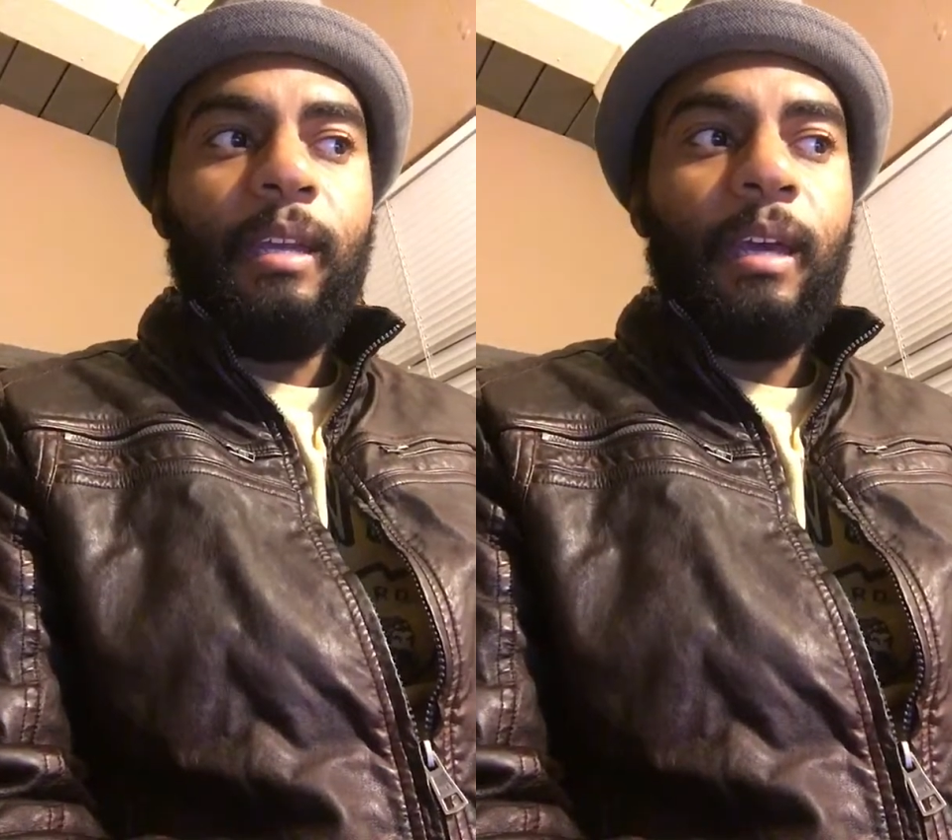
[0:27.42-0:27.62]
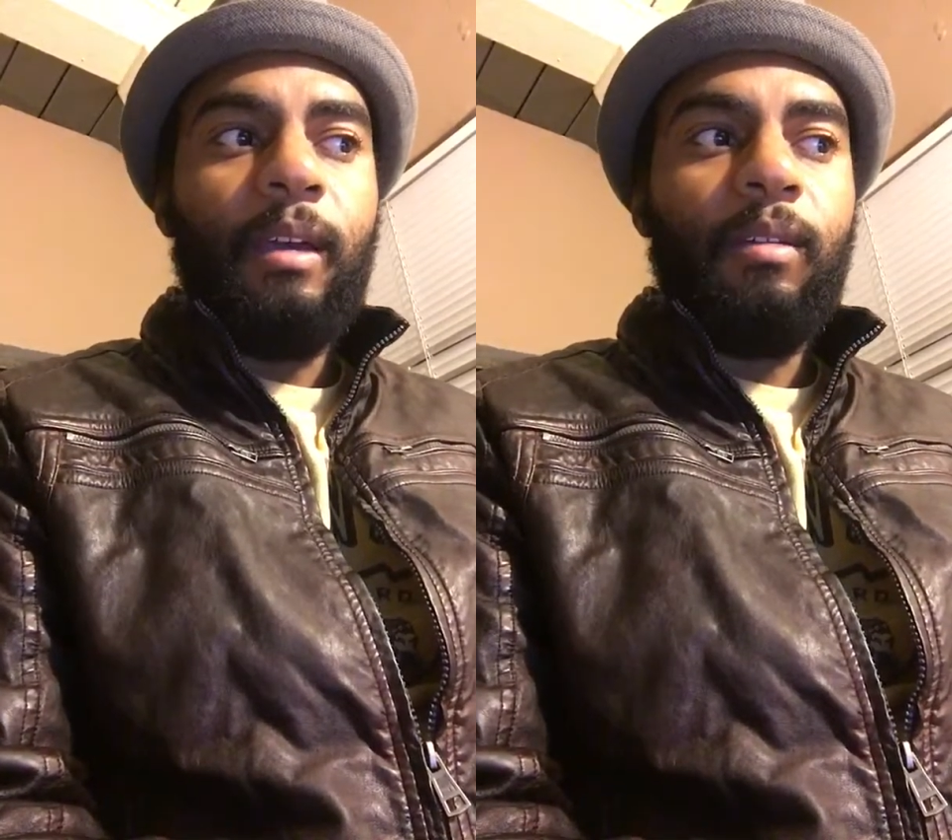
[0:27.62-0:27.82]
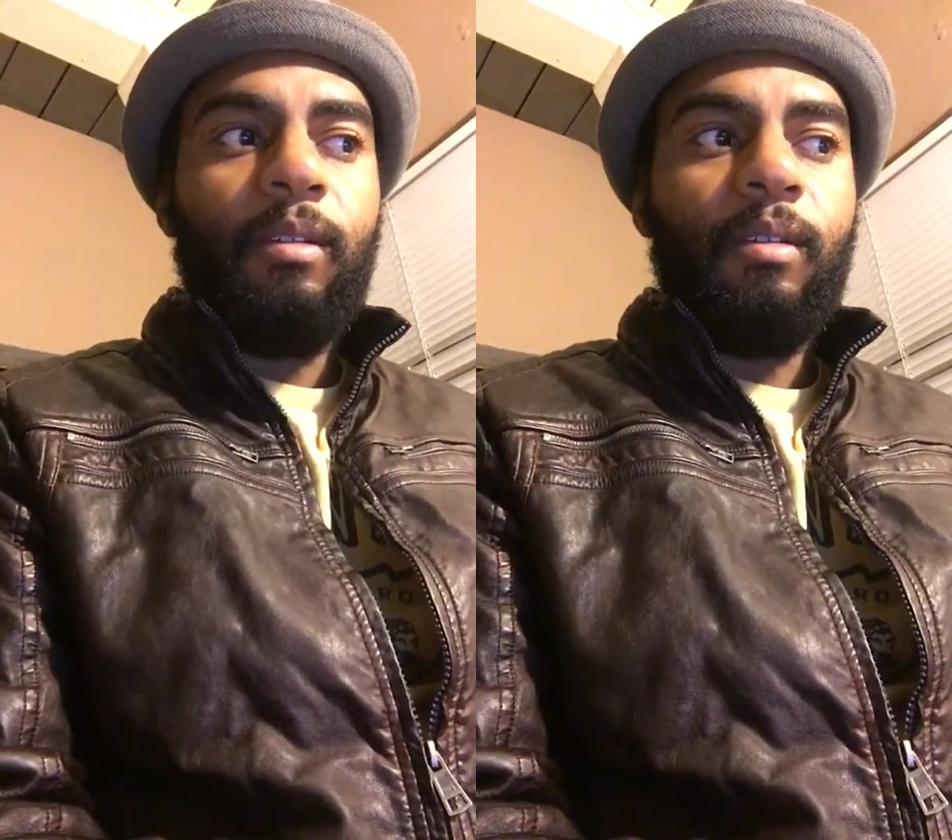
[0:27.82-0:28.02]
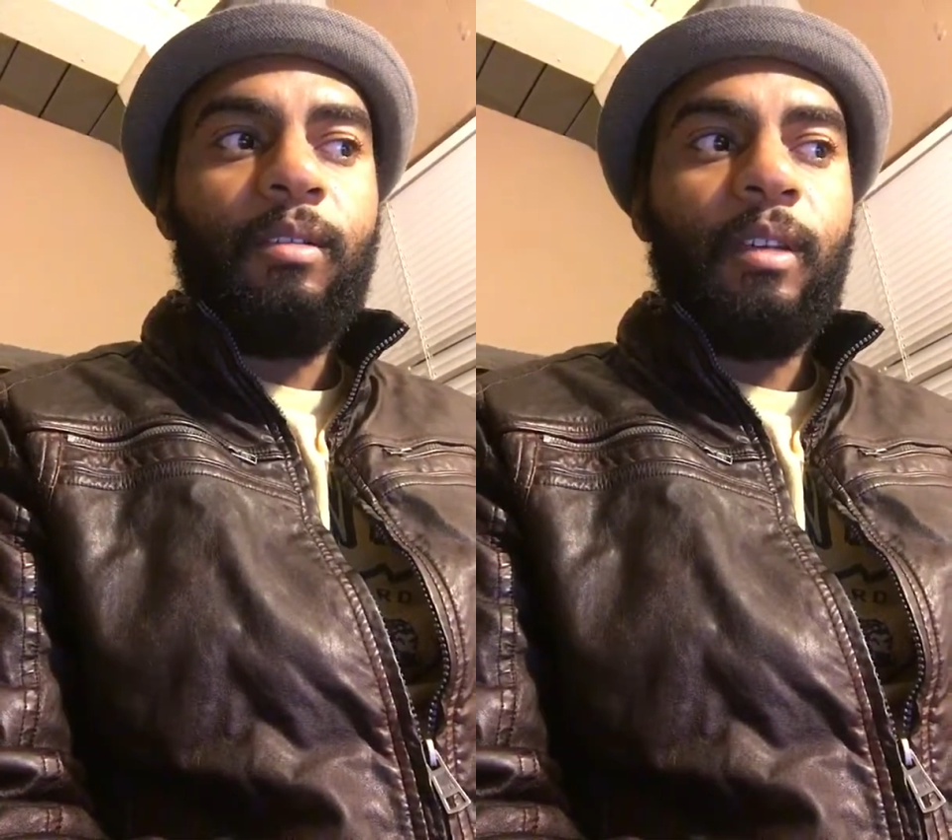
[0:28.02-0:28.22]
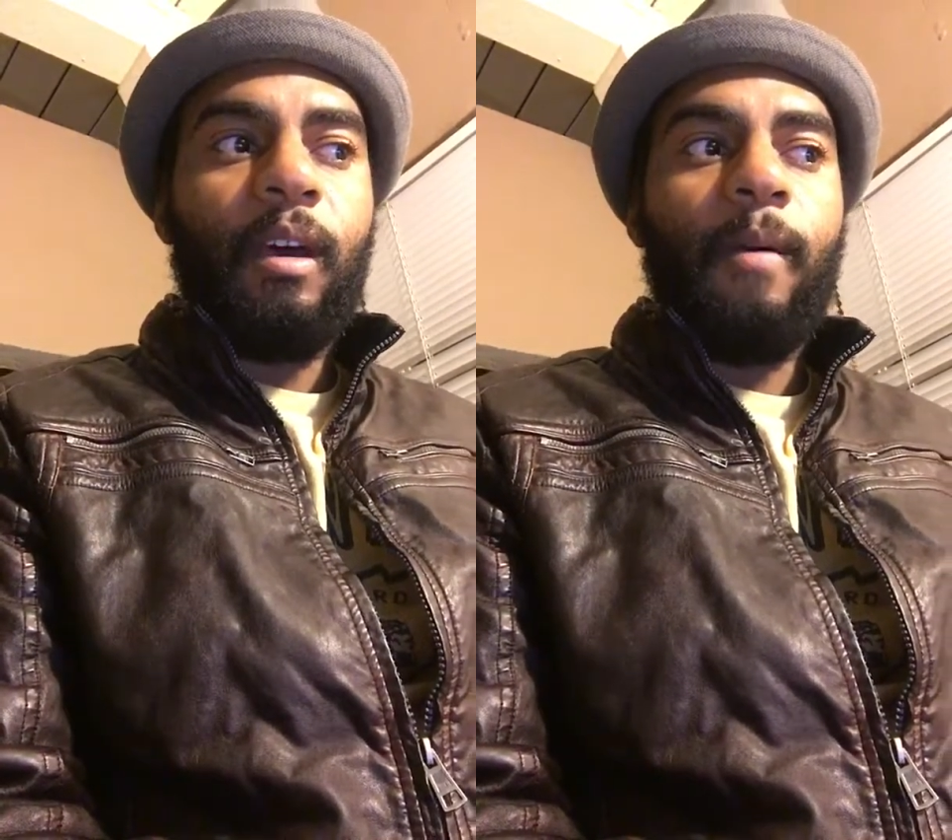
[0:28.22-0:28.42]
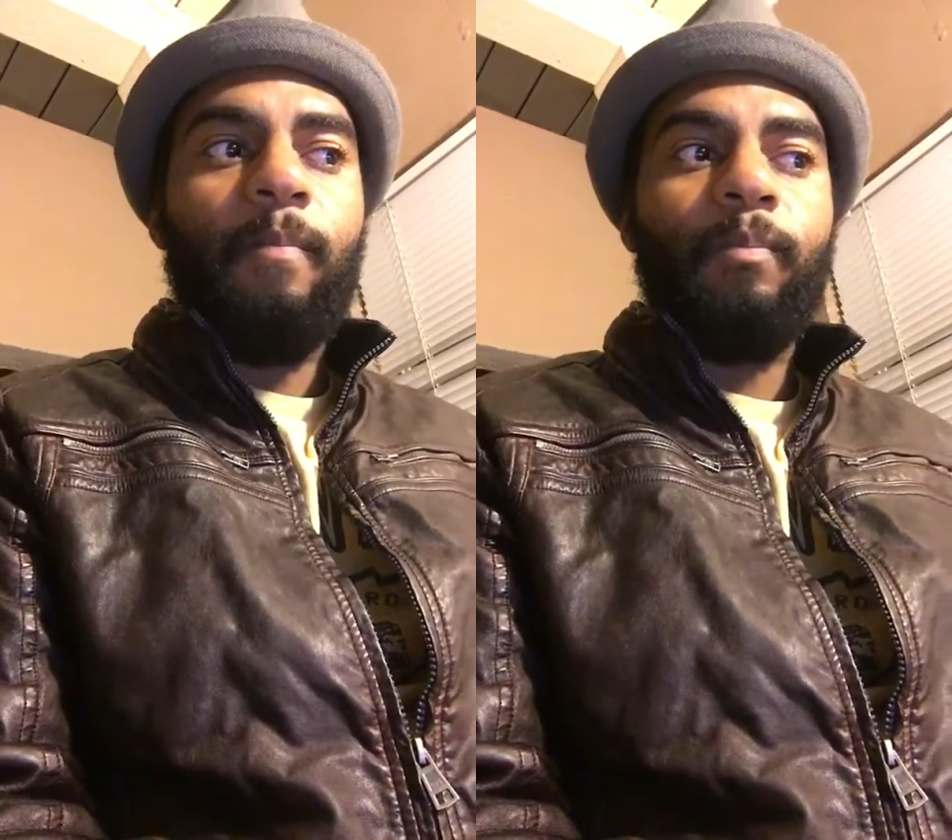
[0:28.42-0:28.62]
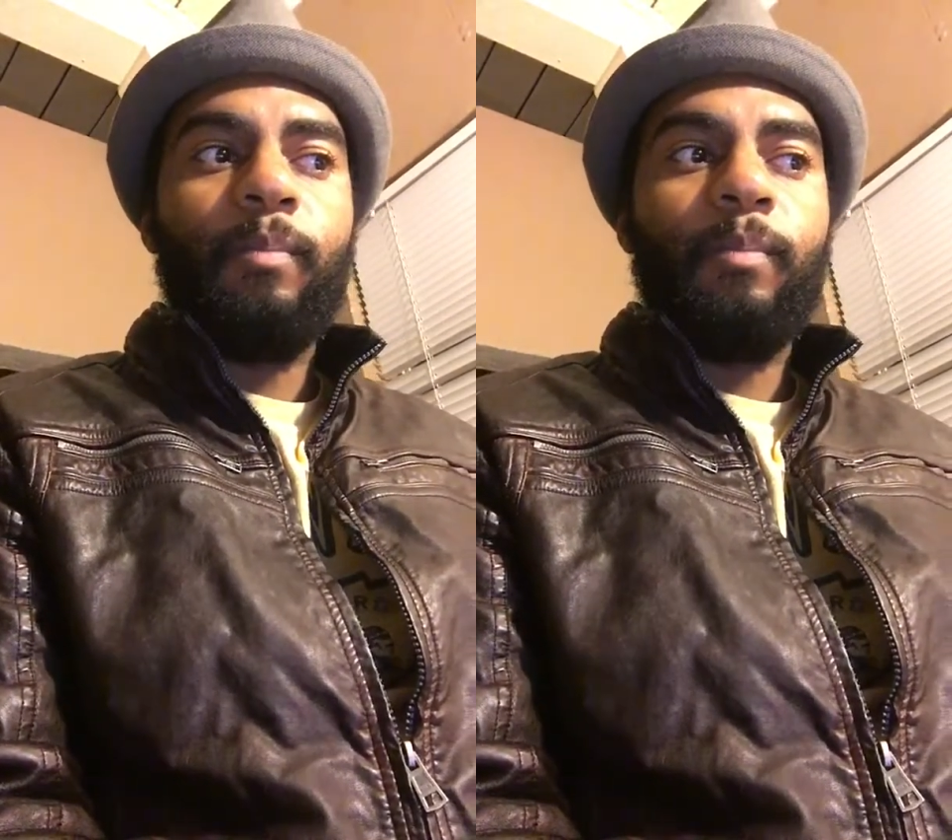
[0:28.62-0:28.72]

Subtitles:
Now, there's a